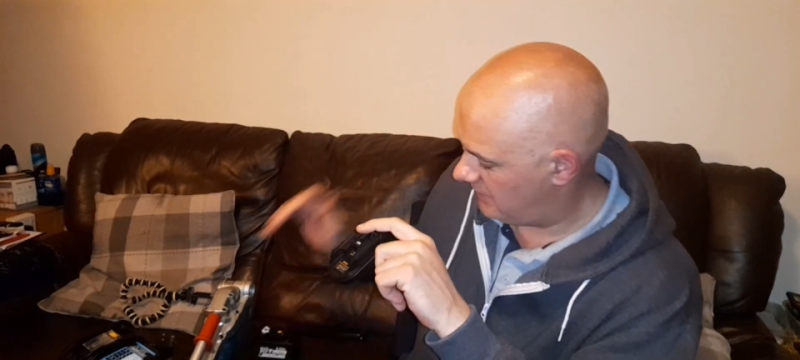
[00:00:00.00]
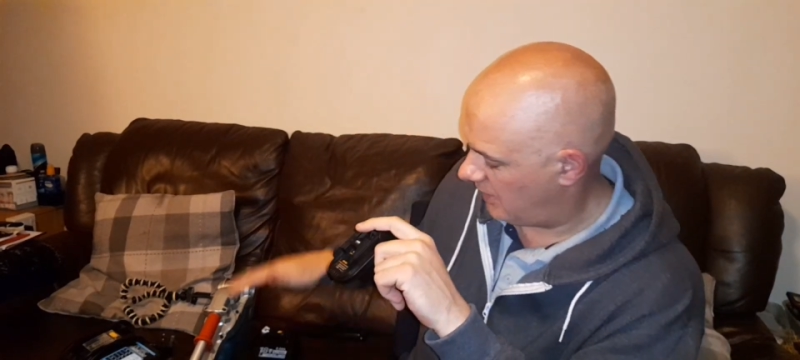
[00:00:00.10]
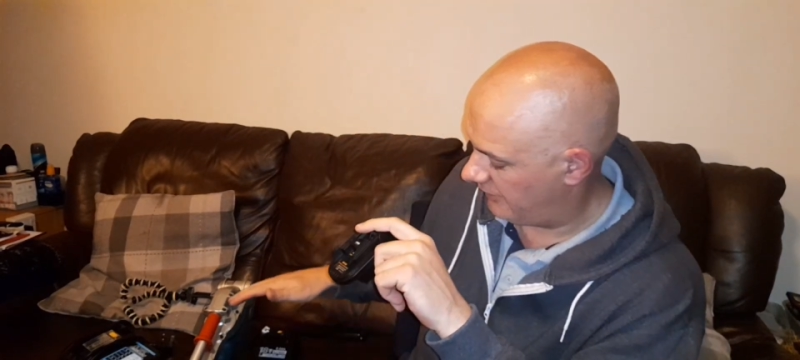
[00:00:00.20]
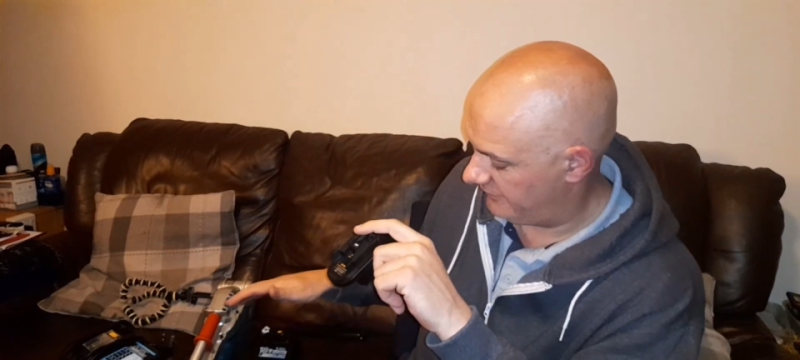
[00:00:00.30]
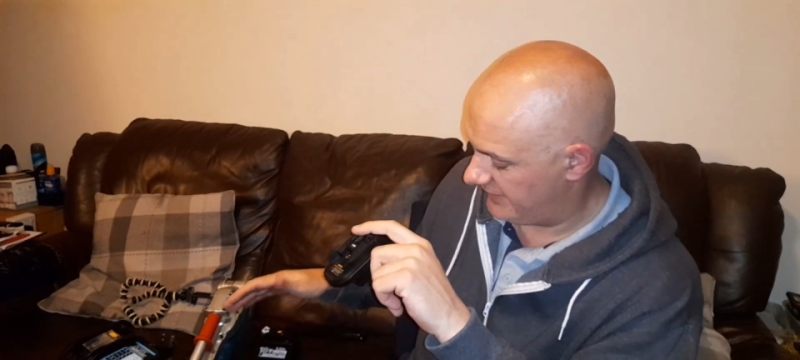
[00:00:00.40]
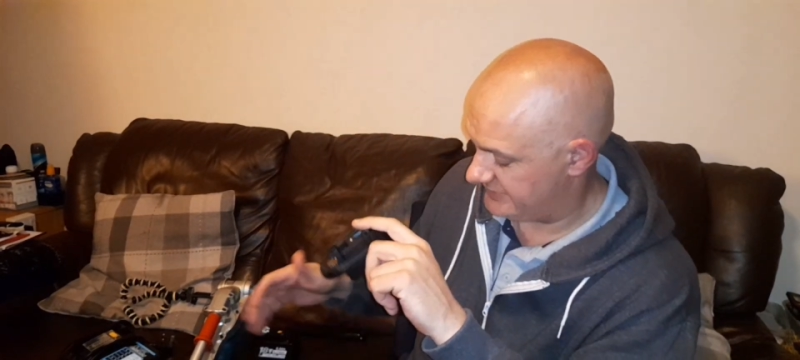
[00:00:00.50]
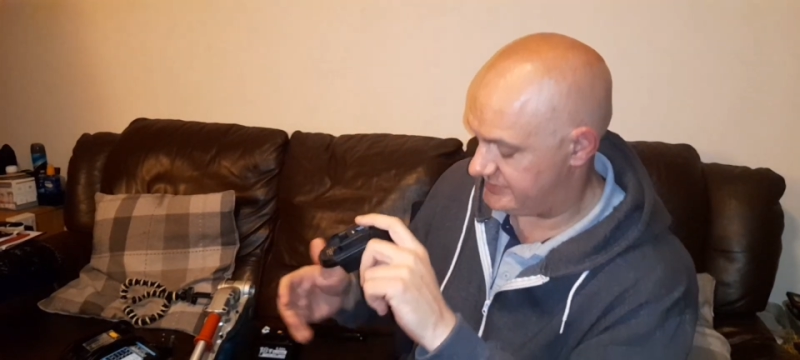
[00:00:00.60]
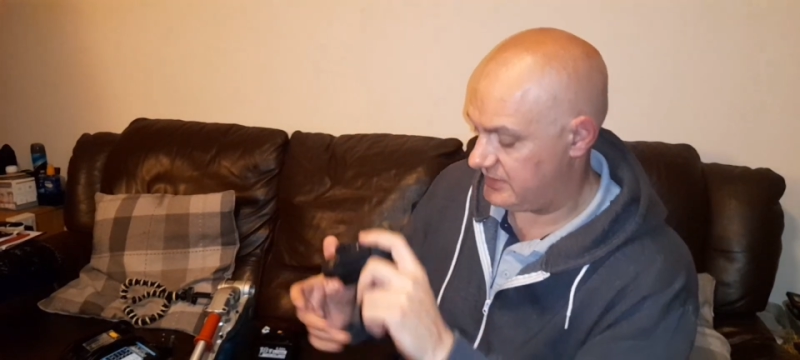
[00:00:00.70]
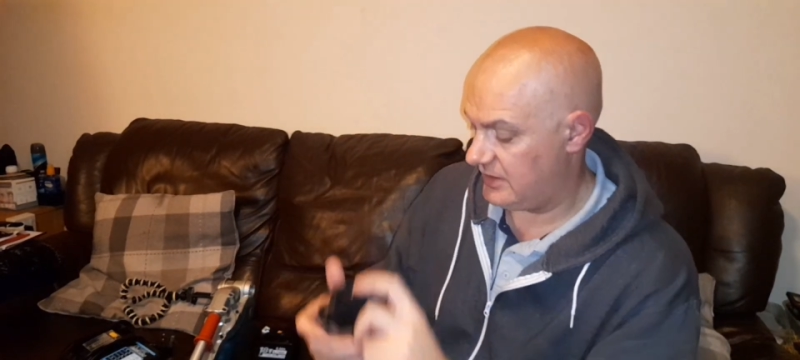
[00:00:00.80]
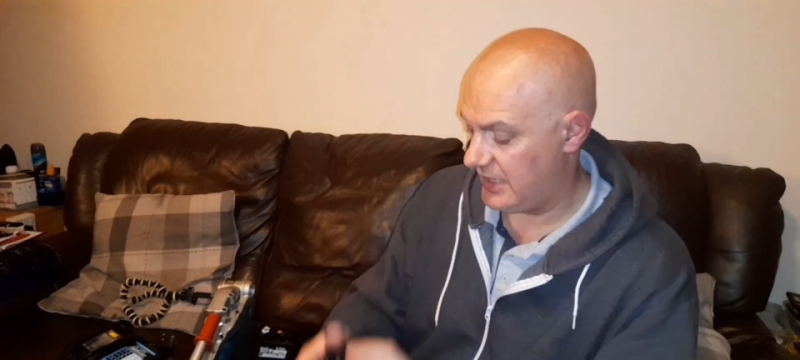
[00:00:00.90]
on this
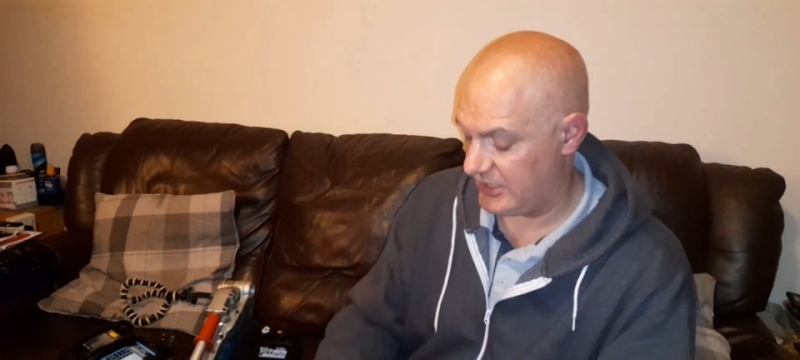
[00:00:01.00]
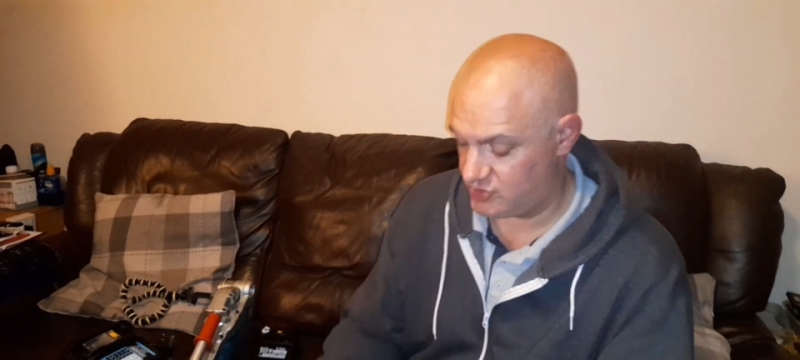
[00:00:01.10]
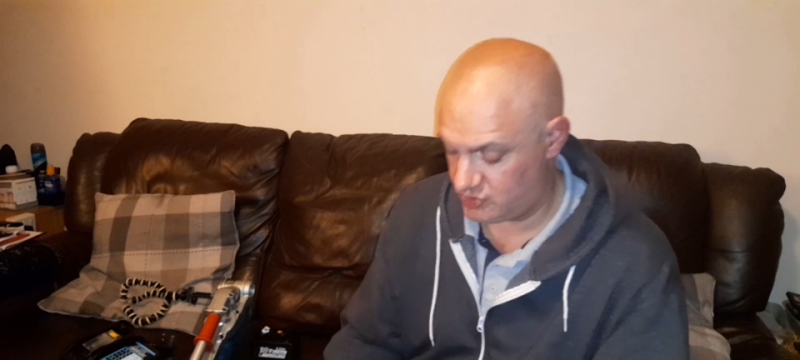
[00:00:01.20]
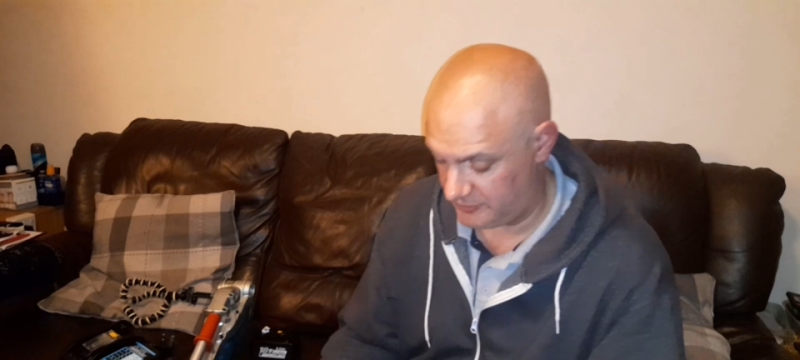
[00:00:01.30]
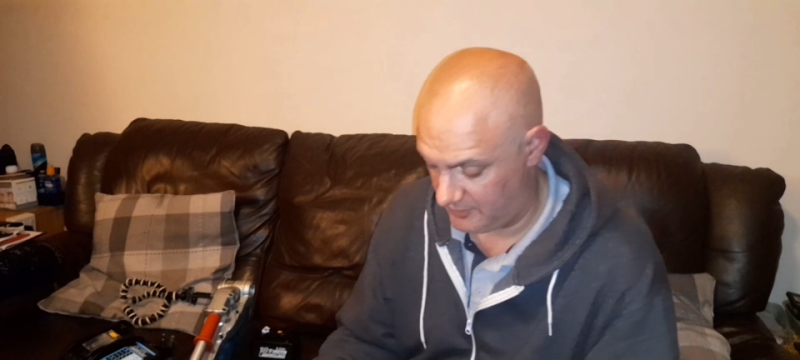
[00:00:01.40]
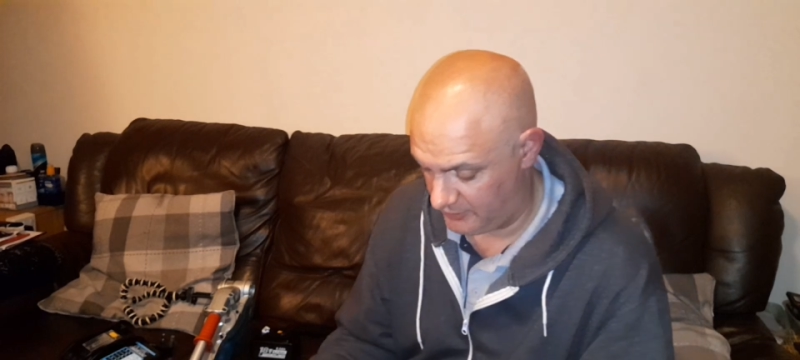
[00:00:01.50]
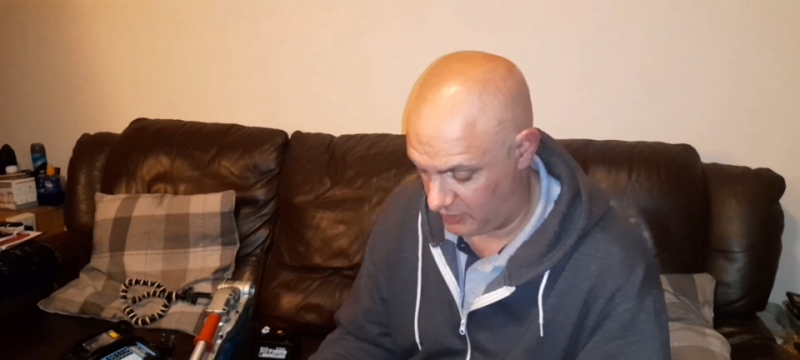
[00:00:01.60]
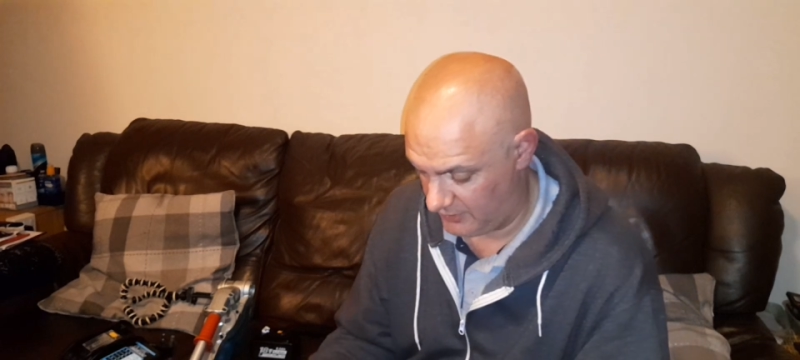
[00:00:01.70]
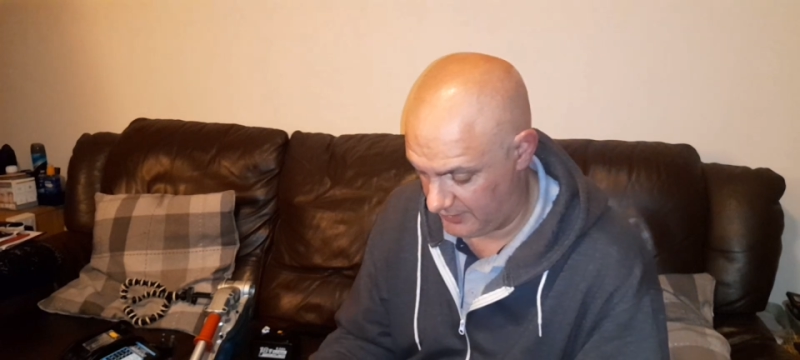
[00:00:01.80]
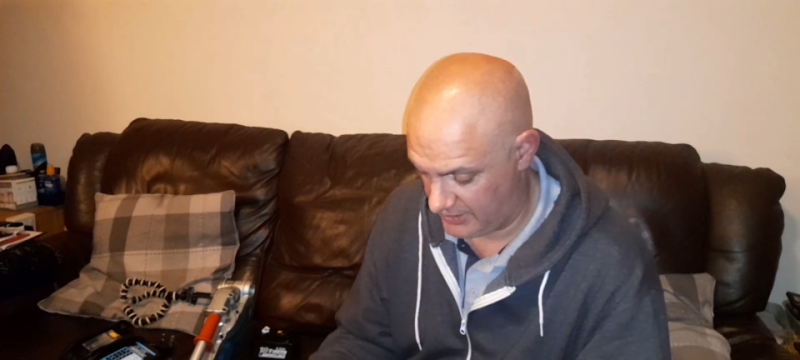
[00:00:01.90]
hedge trimmer, but
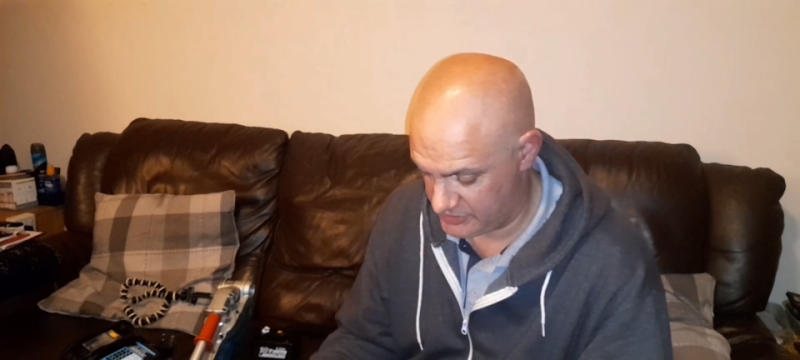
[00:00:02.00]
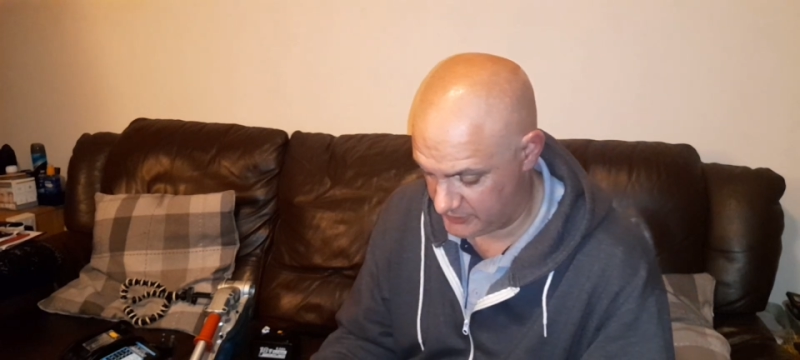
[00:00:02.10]
a